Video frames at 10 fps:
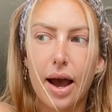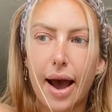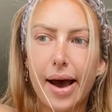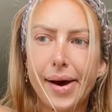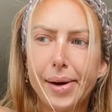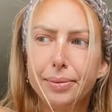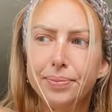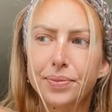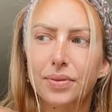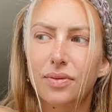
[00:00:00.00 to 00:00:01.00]

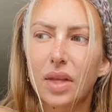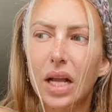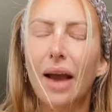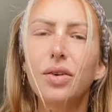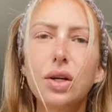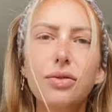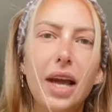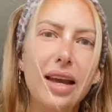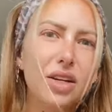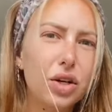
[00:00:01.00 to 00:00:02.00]
I don't know
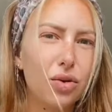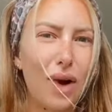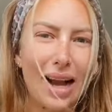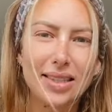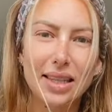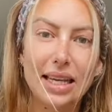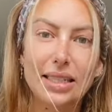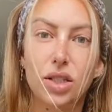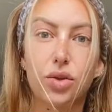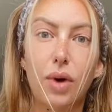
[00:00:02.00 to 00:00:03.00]
if incorrectly
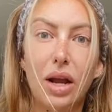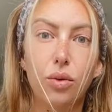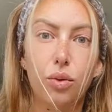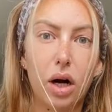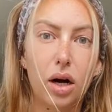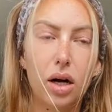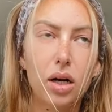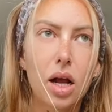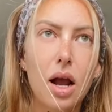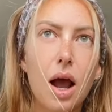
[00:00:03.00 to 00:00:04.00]
is the right
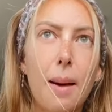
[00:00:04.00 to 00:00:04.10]
word,